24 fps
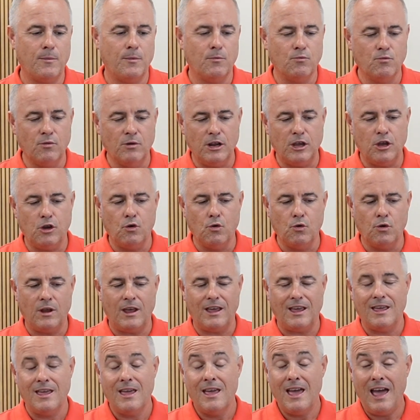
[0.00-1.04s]
We're really good
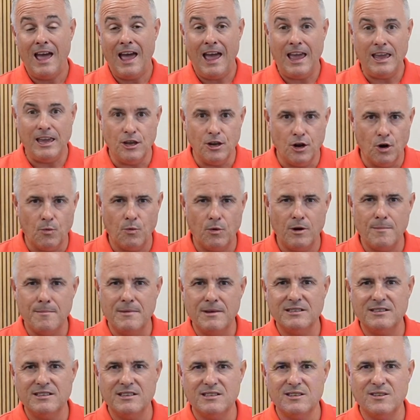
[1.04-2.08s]
at, hey, you don't want to
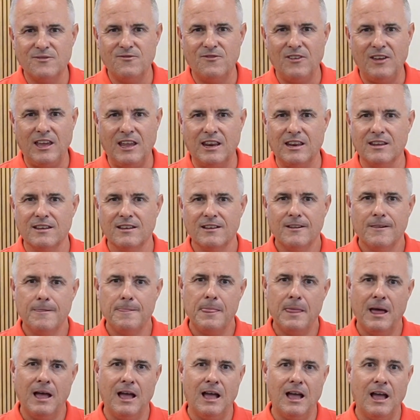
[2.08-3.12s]
miss this event.
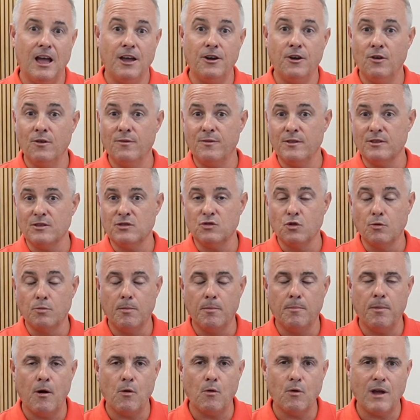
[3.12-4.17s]
I know for the Super
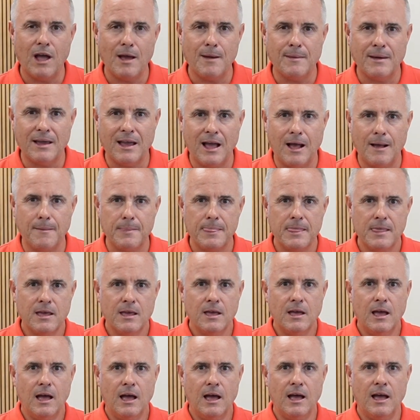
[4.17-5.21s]
Bowl coming up,
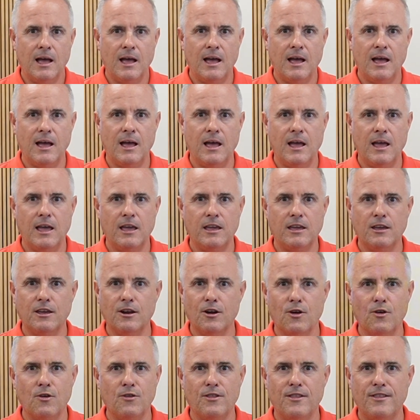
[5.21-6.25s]

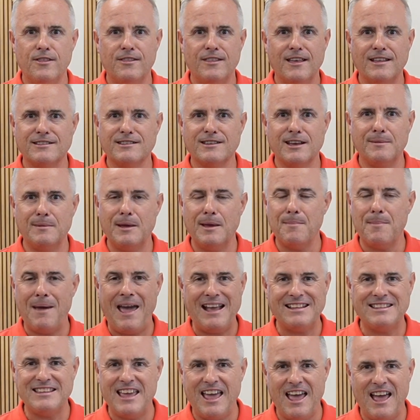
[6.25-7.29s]
that's going to be a
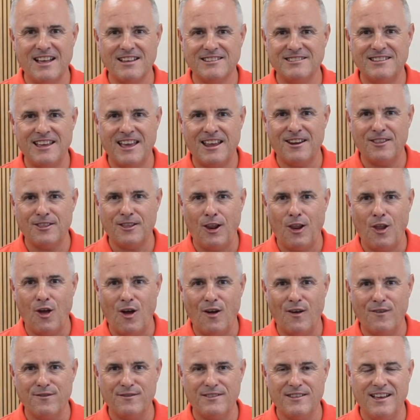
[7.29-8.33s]
packed house down at the
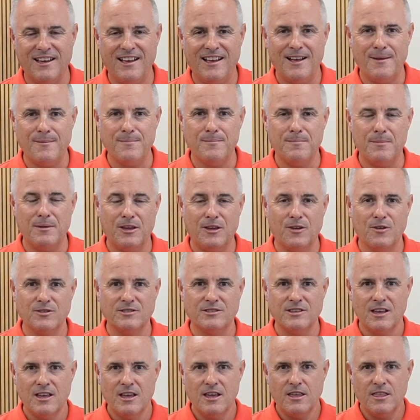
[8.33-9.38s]
Loft
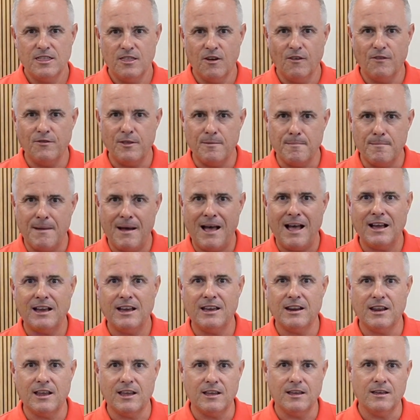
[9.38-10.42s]
because of the
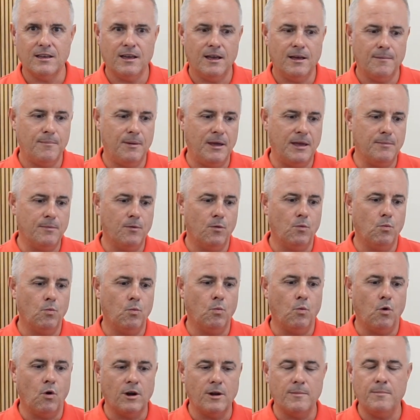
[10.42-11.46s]
marketing. People
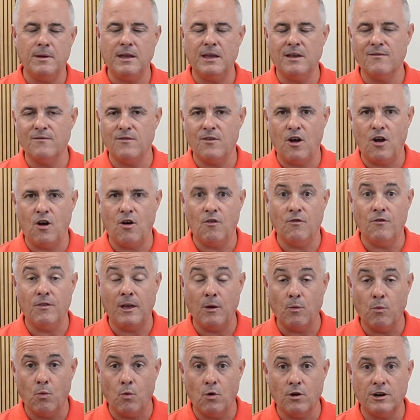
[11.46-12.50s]
want to be involved. They
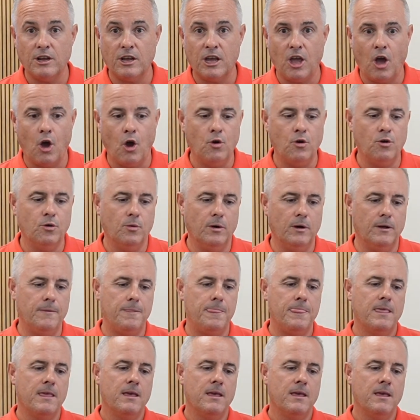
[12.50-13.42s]
want to go to it.